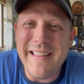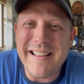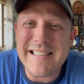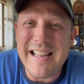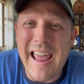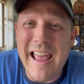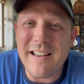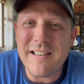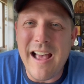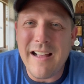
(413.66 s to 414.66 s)
this,
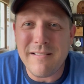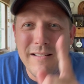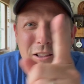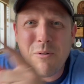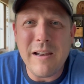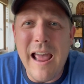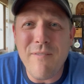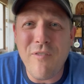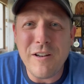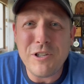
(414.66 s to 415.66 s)
and you can
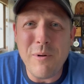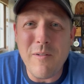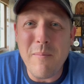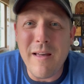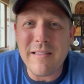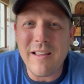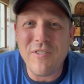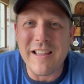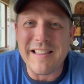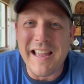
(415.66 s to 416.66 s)
have fun too every month if
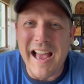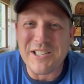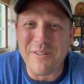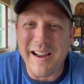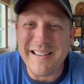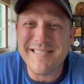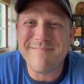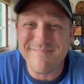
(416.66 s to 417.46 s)
you get the cash crate.